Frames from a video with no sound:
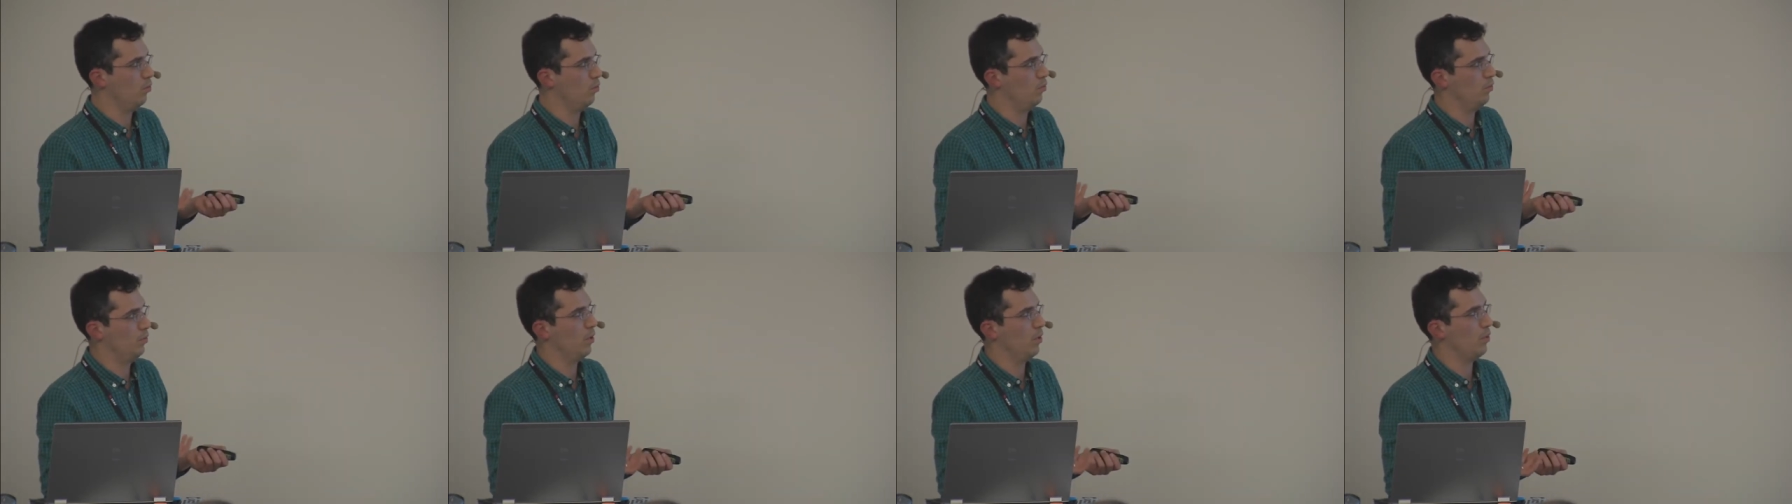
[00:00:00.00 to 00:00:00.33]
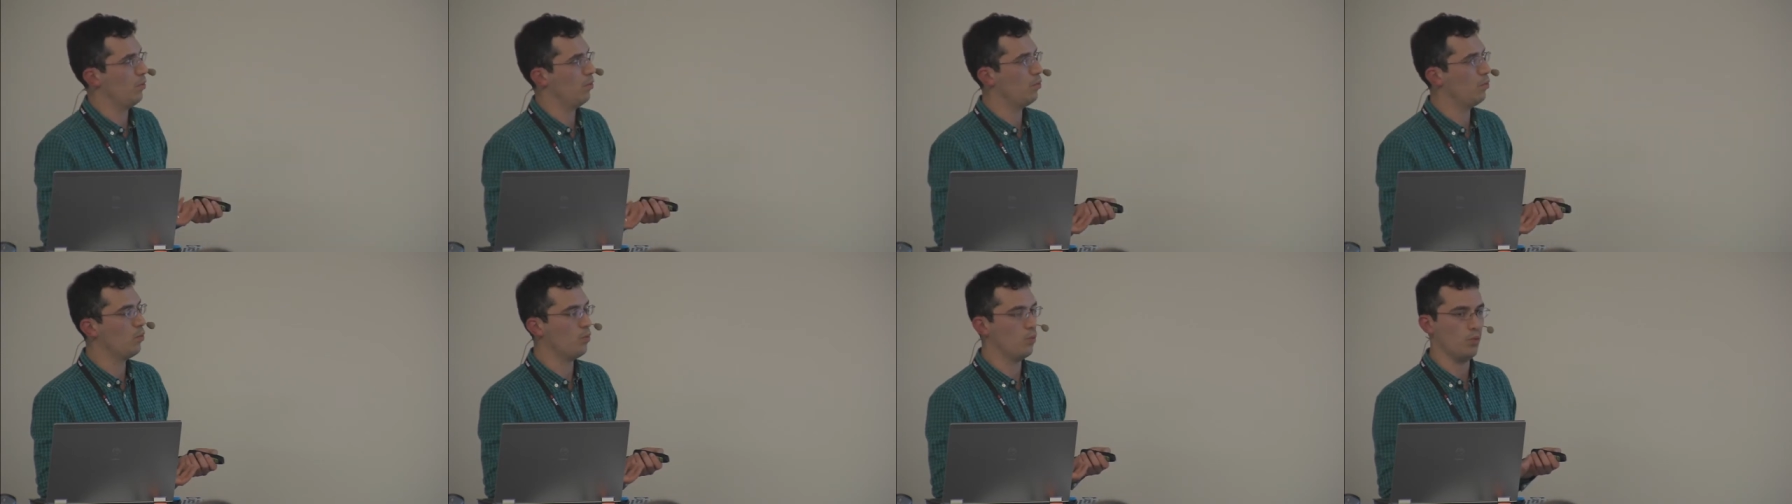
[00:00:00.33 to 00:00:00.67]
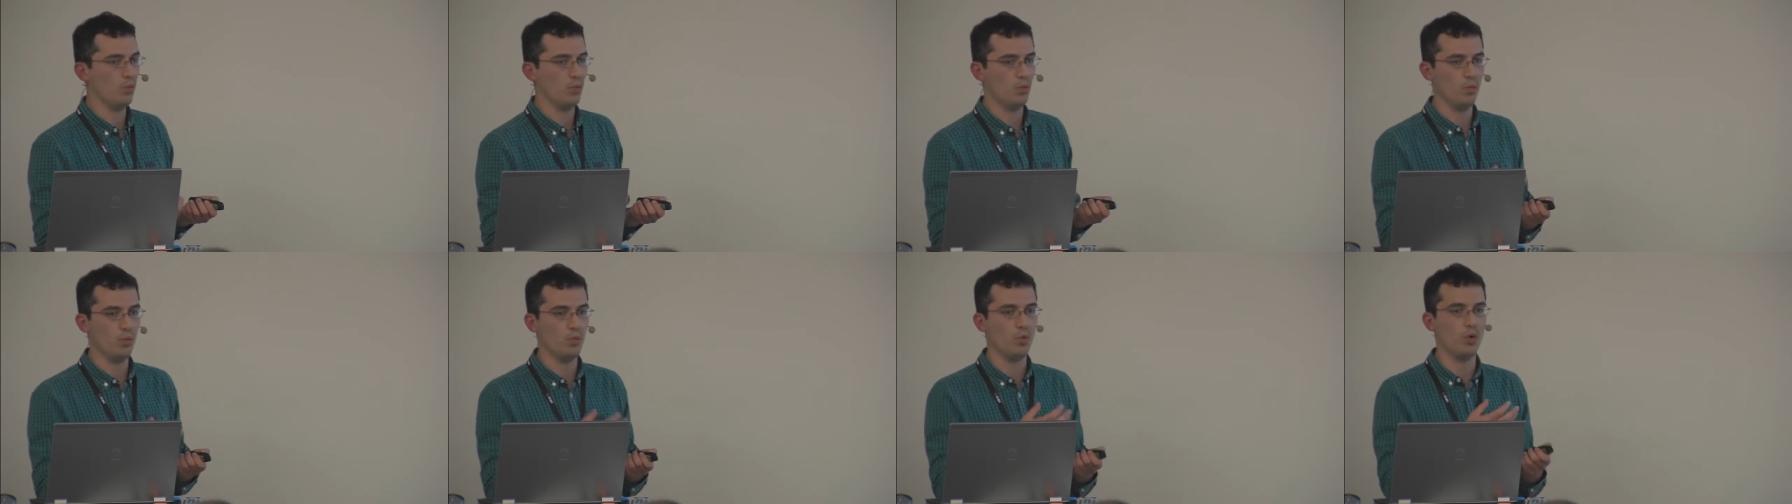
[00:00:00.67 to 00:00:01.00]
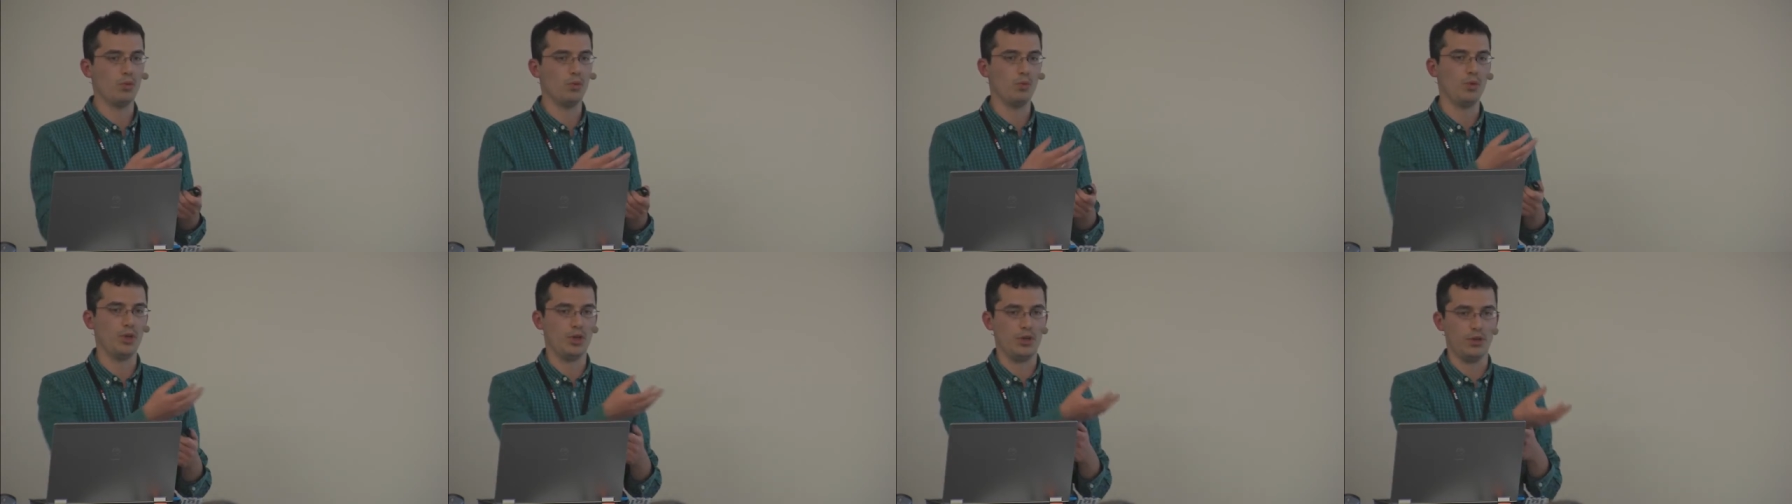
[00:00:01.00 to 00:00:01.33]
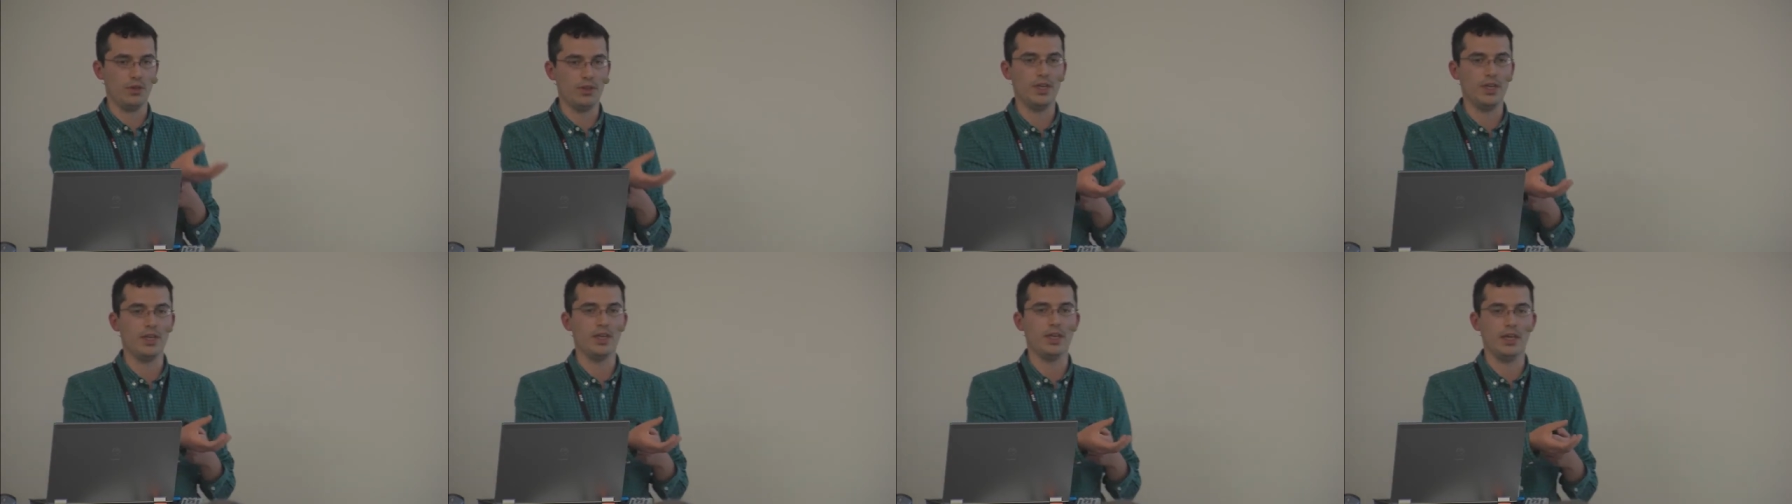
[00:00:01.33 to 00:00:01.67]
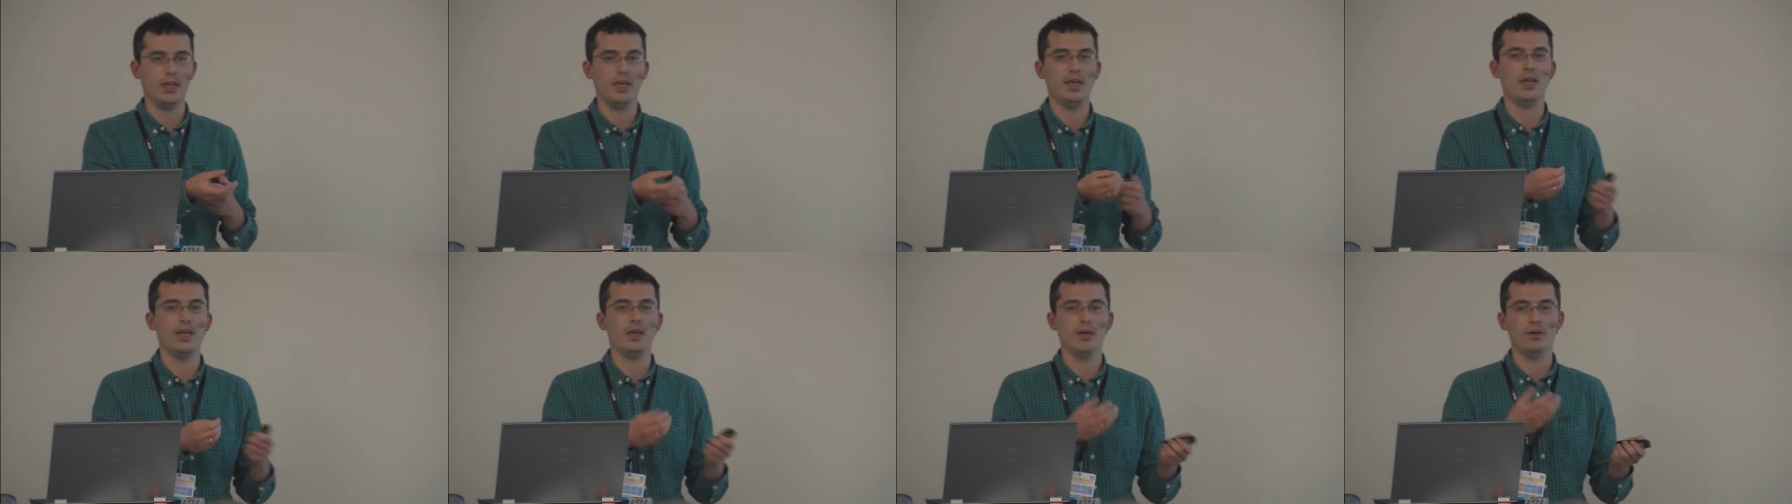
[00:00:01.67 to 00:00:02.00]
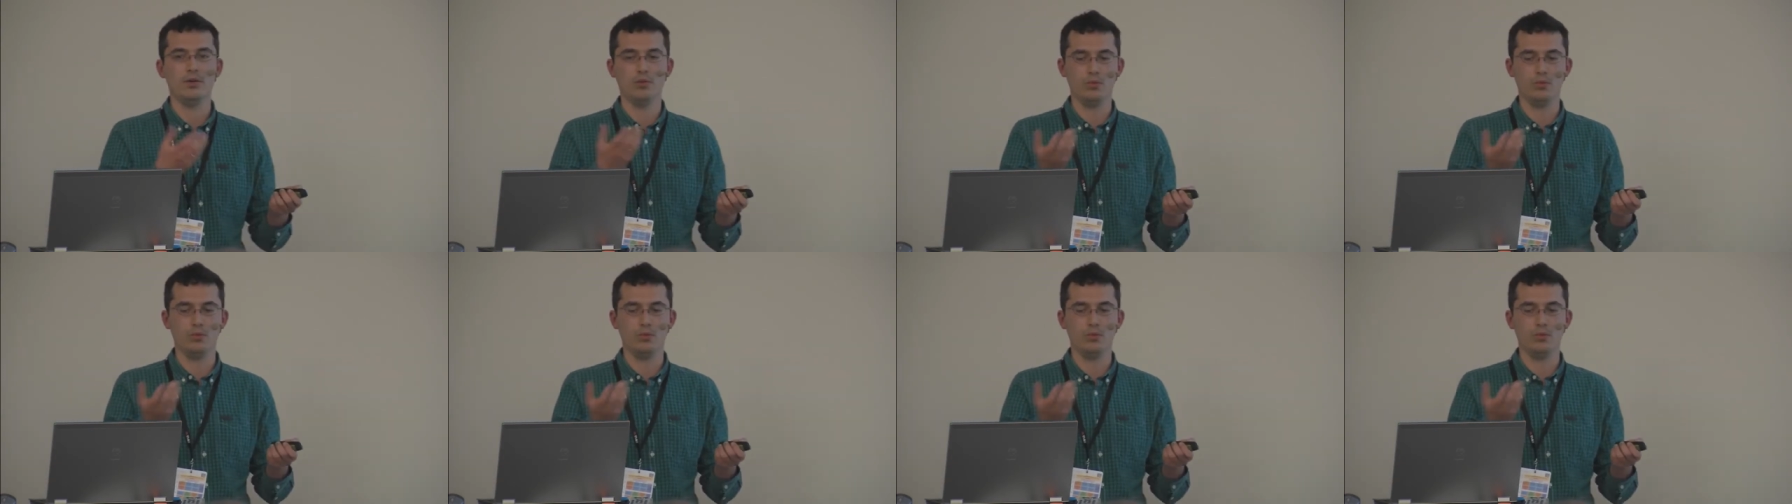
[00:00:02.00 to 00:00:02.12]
you know, what were you thinking here?